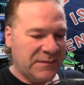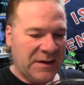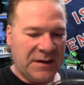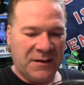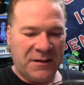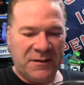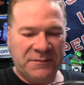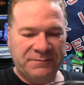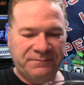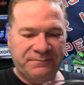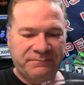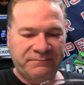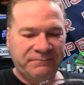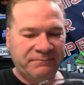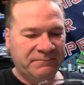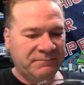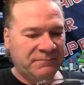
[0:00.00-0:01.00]
You know,
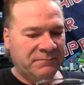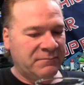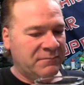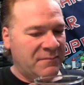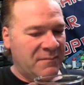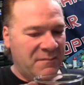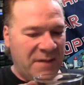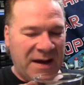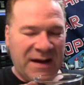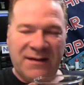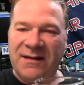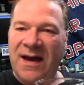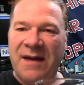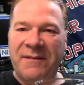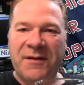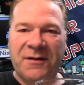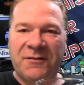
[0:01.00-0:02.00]
by the
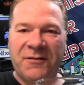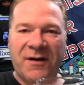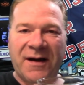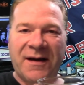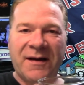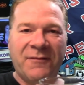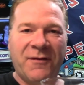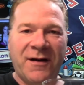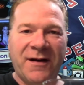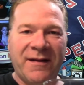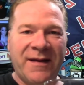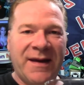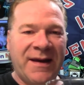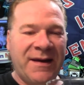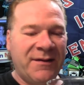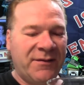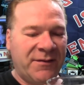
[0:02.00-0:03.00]
time you're drinking one of
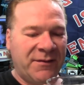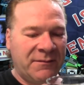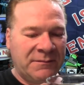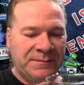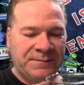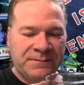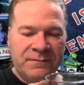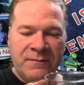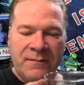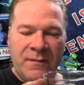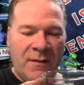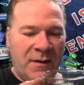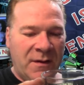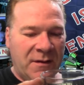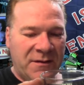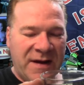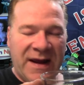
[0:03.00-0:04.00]
these,
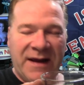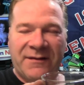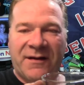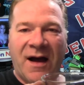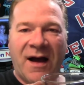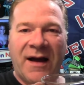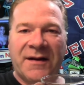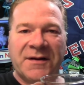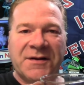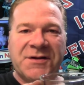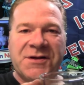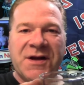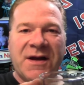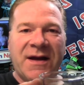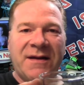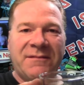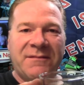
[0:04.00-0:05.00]
your day has gone to
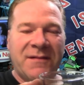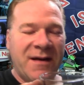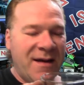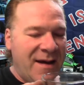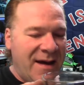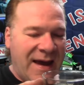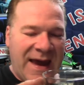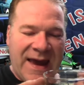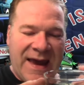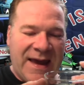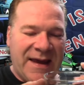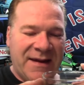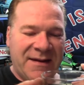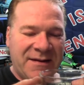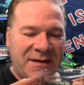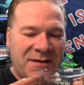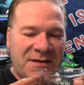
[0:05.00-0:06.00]
shit,
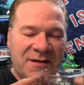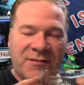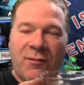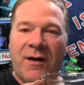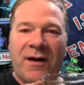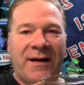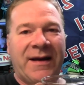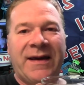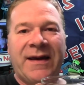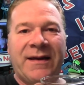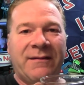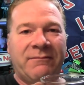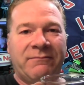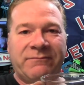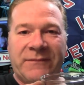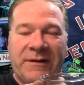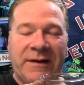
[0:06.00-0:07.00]
and you just want to get
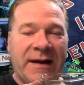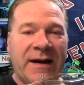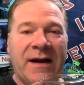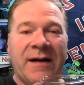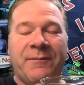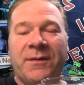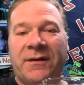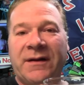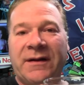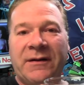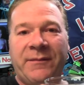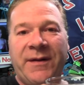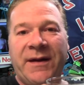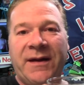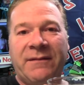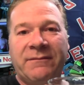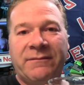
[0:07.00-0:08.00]
lit up a little
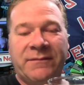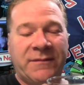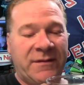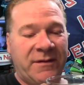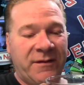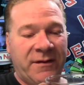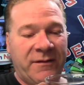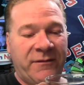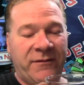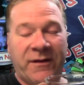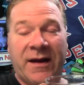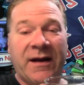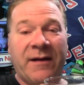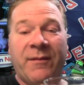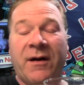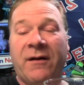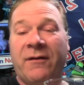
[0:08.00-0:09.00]
bit to
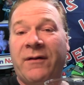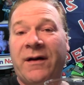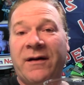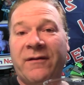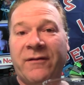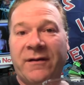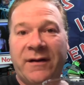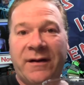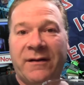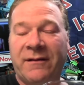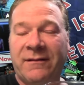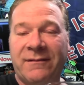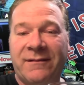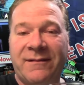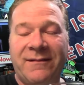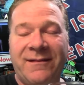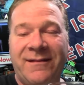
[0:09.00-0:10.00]
forget about whatever your
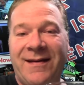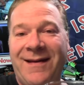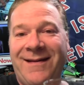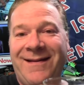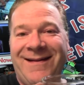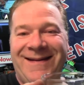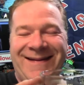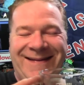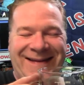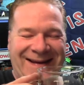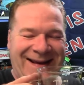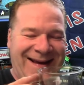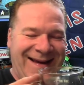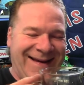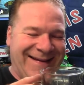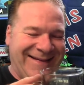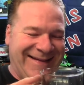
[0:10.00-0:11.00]

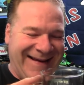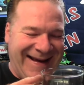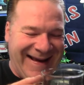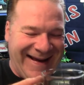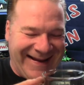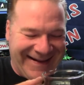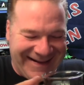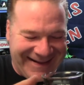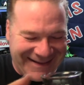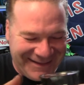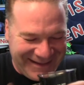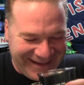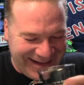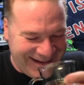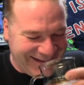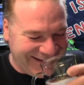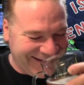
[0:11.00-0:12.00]
day had
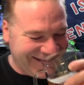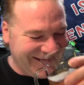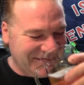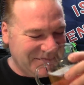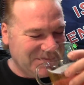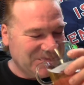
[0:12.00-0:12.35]
entailed.